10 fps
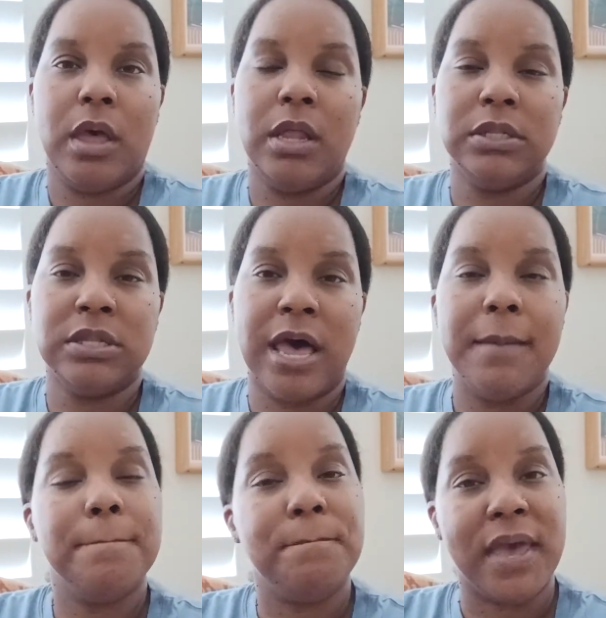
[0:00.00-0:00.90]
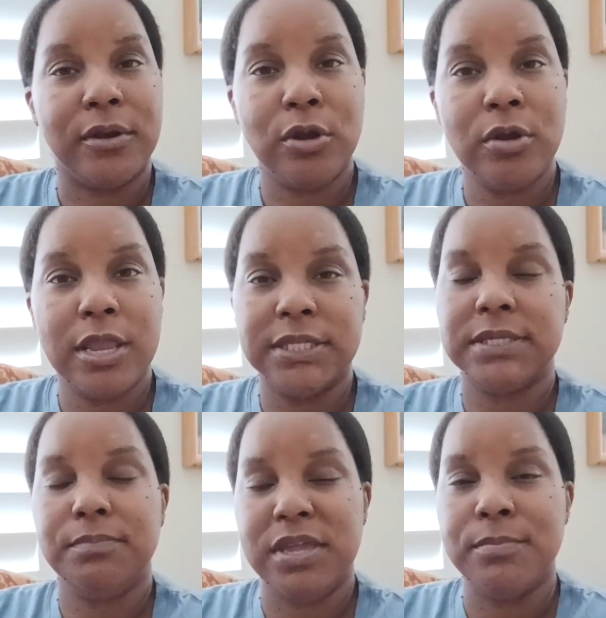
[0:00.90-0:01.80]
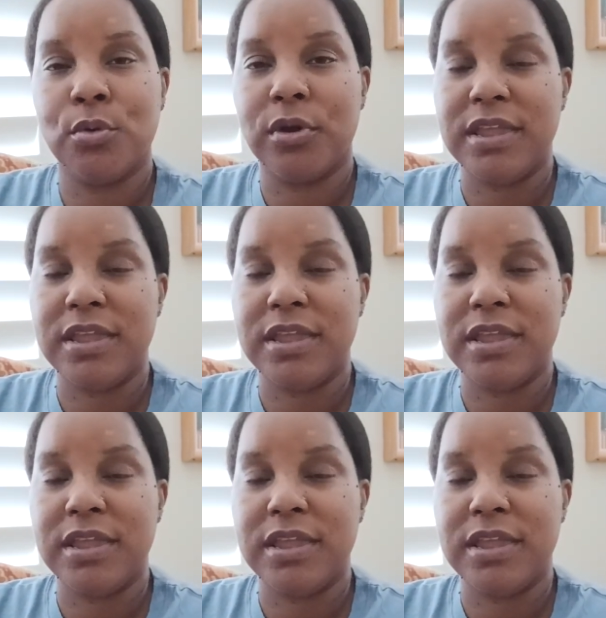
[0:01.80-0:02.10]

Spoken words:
a lot better and to be more